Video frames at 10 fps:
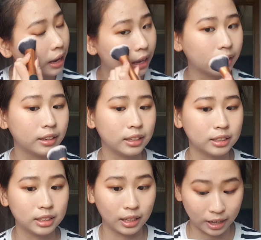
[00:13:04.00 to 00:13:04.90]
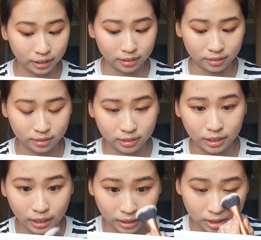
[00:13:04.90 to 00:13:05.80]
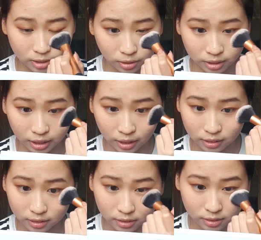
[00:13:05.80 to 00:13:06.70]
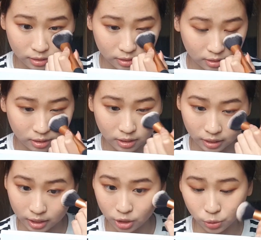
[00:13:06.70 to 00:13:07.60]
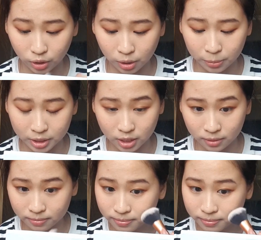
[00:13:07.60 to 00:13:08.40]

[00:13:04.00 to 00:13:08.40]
And it's light and it's not dark and it's showing up on my skin.